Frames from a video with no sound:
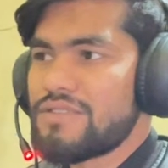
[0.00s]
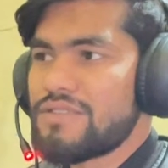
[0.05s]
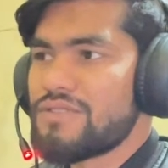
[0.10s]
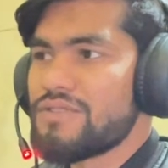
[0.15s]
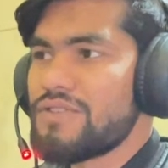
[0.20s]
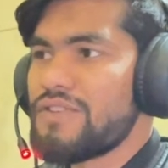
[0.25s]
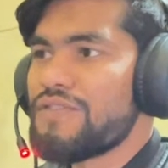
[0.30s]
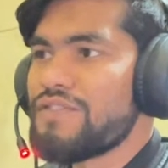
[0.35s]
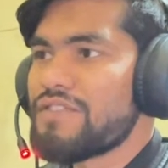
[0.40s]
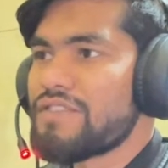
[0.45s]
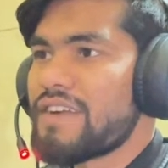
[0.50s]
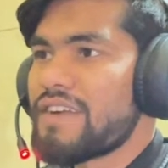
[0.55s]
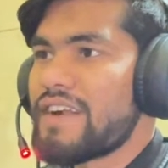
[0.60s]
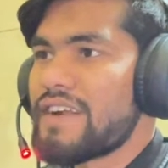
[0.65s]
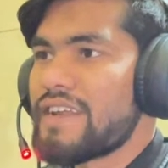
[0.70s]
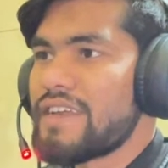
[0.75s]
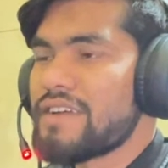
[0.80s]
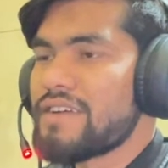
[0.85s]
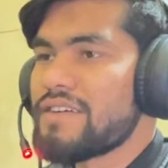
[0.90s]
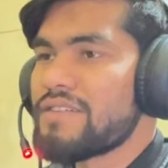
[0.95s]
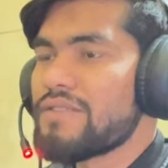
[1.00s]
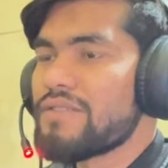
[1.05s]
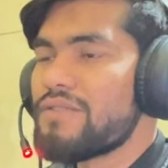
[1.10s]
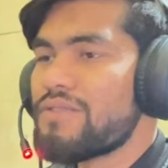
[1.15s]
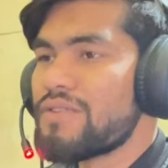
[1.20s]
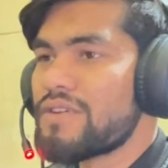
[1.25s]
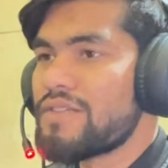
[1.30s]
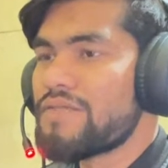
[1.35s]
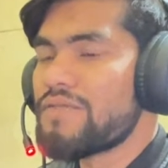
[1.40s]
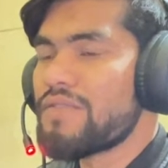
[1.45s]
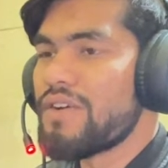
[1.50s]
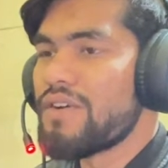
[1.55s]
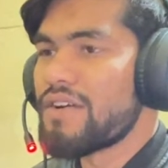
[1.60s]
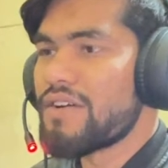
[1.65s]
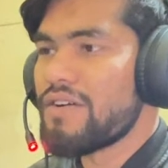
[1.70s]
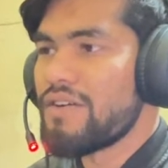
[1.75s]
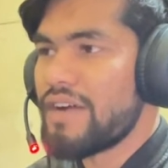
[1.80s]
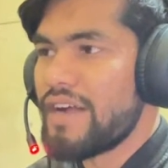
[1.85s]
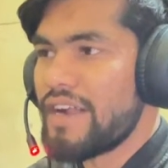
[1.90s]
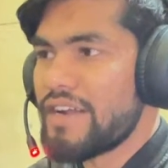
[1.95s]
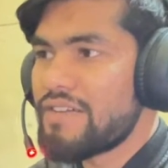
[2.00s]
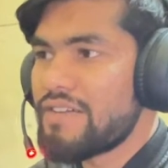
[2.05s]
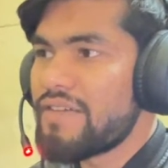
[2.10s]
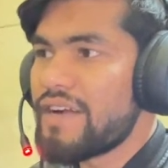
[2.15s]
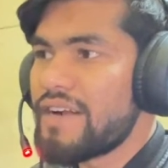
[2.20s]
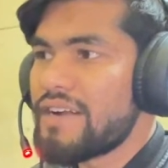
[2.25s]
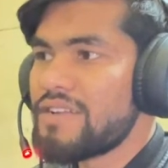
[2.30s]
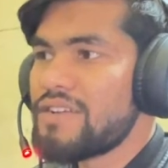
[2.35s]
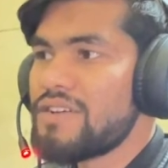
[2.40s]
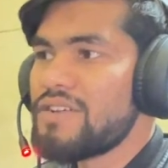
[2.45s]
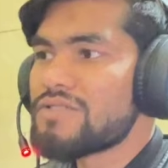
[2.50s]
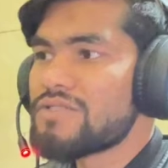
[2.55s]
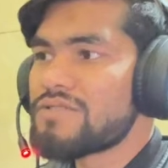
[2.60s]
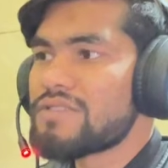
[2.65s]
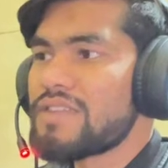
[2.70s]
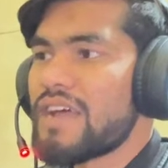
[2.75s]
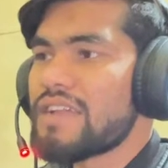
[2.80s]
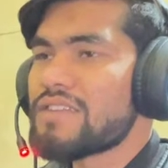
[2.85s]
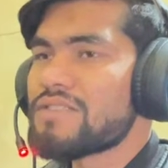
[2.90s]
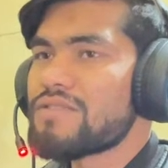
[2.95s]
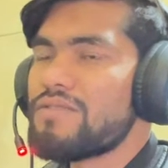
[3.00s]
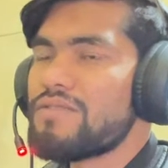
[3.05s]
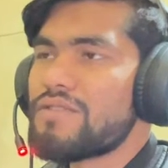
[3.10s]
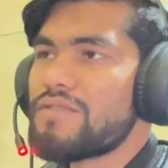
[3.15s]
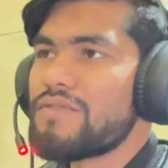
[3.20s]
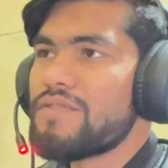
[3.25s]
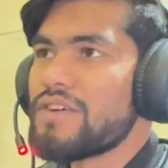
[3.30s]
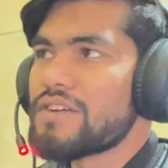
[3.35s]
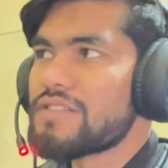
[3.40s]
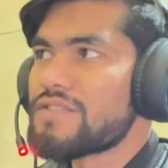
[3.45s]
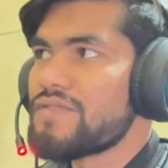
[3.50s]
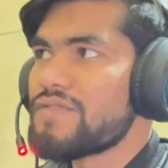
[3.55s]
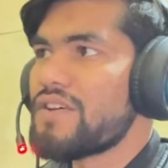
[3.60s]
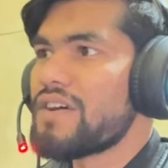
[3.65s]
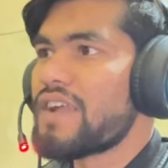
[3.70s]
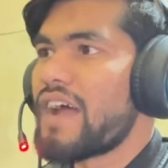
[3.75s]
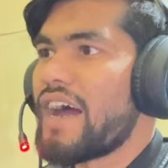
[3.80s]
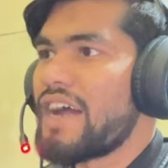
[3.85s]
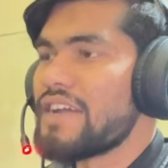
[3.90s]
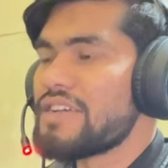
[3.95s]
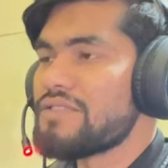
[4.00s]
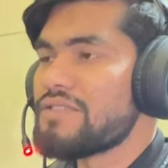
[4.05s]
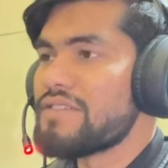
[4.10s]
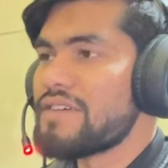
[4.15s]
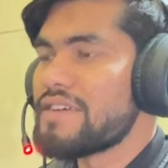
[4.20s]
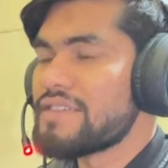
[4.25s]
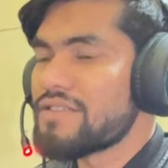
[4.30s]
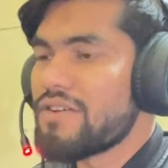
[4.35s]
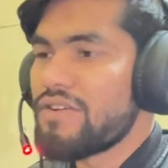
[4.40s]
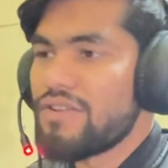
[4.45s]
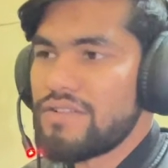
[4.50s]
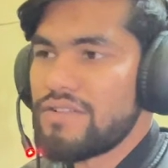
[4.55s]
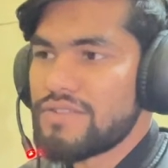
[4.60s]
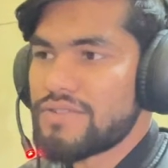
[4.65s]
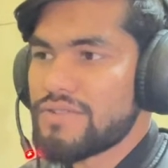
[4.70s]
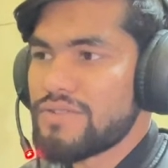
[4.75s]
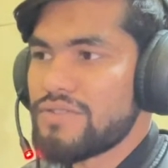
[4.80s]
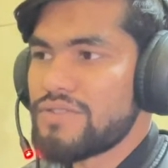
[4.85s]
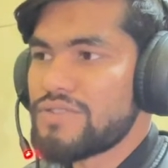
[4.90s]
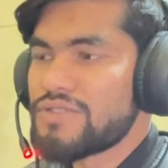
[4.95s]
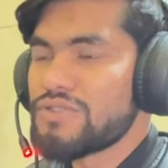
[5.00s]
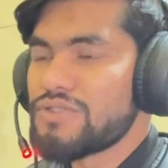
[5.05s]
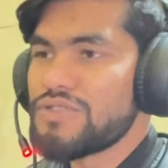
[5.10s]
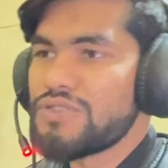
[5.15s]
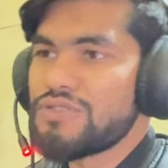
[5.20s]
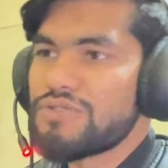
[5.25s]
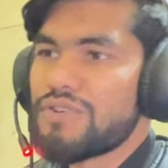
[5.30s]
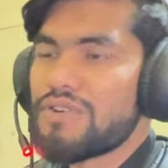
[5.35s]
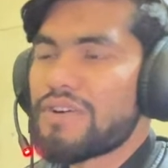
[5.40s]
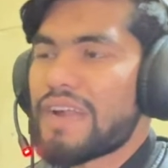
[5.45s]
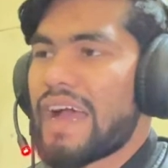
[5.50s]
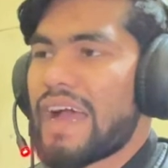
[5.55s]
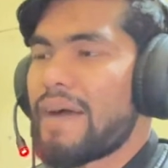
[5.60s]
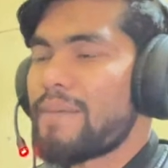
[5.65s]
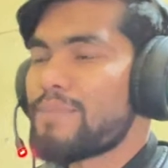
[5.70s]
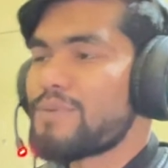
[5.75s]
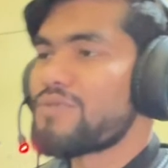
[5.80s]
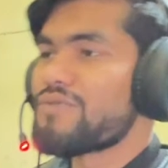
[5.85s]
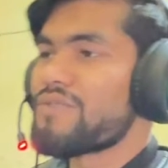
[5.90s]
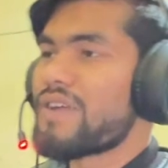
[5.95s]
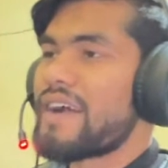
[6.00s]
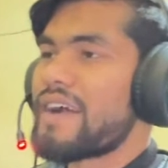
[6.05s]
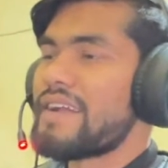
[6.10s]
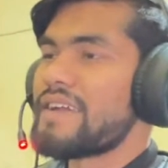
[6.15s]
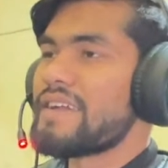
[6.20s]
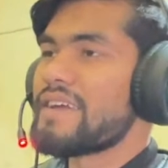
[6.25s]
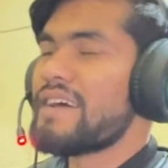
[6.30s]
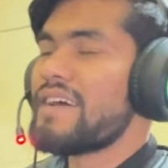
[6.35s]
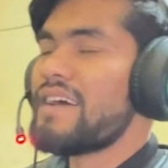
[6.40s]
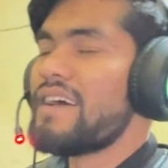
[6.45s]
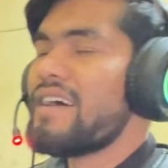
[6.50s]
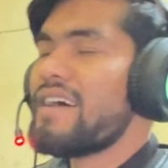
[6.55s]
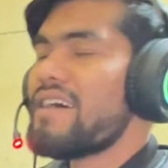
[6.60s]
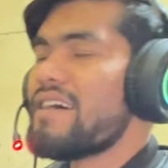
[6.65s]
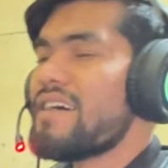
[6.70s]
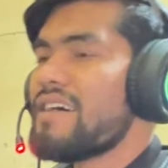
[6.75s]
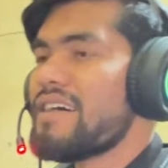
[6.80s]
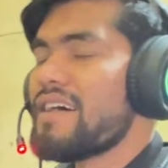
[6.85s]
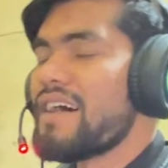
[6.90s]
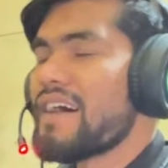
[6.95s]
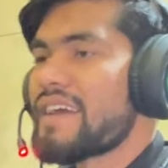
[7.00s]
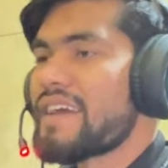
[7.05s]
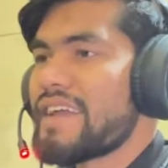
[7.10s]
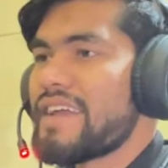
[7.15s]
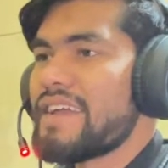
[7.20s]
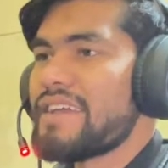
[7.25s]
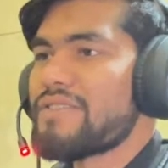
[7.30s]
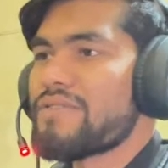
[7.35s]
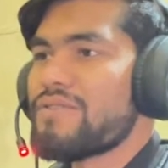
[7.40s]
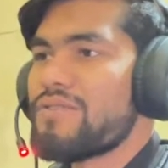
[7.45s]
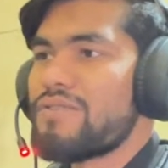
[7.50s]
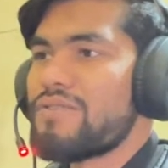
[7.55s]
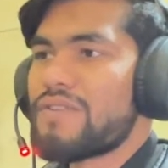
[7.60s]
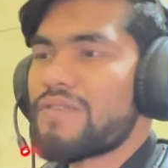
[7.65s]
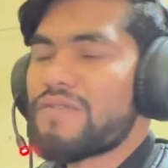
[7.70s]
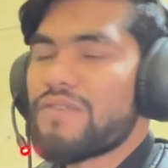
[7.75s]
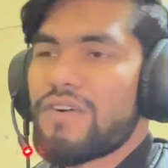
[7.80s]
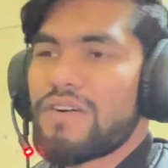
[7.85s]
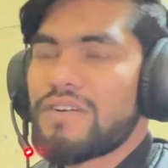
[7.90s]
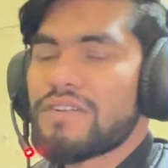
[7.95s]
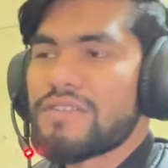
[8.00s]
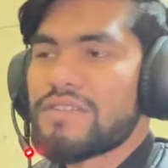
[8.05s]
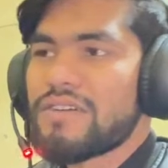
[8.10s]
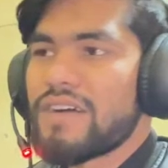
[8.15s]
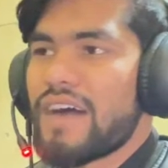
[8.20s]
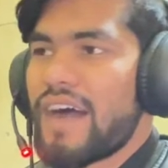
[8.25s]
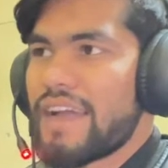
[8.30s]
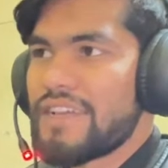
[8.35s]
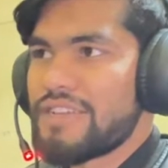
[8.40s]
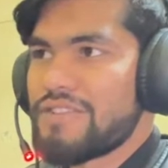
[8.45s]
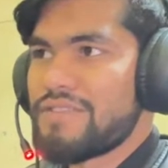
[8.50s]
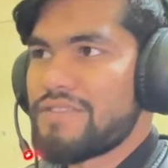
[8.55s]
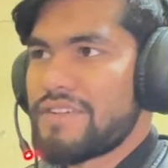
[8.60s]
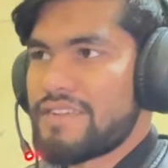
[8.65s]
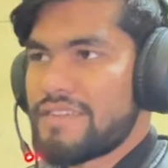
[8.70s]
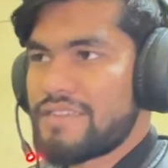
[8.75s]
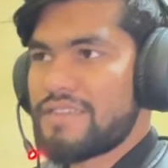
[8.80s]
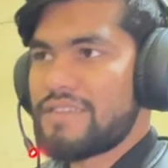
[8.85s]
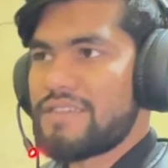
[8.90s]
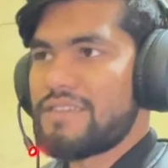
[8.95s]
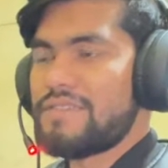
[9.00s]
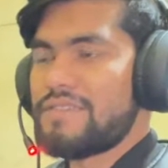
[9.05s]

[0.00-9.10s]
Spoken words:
So if you're writing a code for Android, so that code works for iOS also, so you don't have to write again code for the iOS.